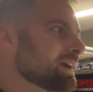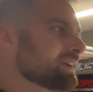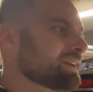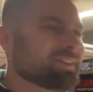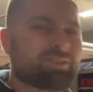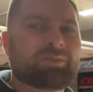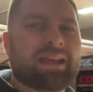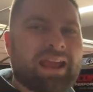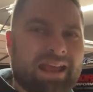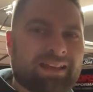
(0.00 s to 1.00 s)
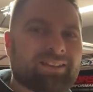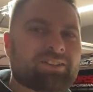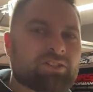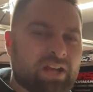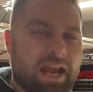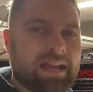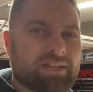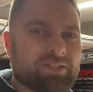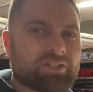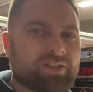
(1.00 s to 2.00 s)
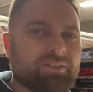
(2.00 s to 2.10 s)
I guess you can change